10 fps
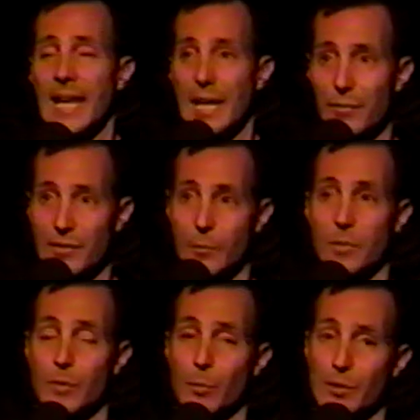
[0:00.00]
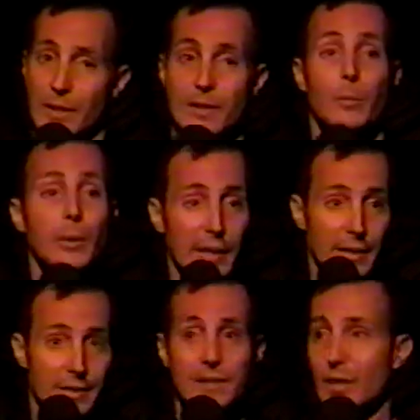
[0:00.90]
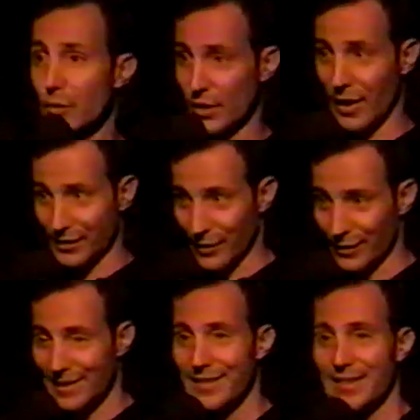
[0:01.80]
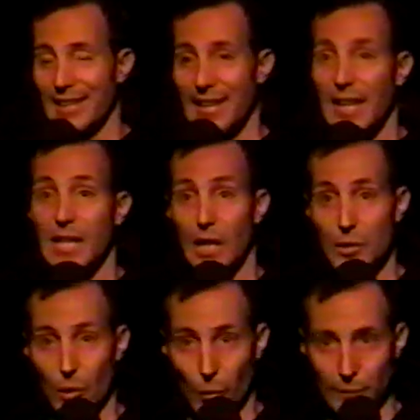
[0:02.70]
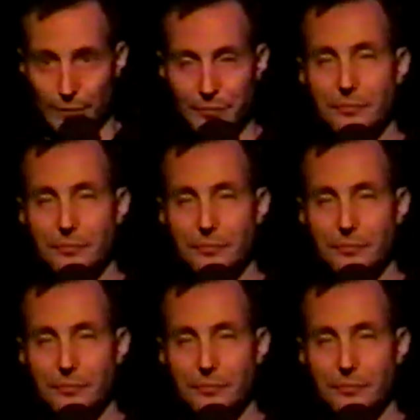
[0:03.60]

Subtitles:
If symptoms persist, please see your doctor. And I do.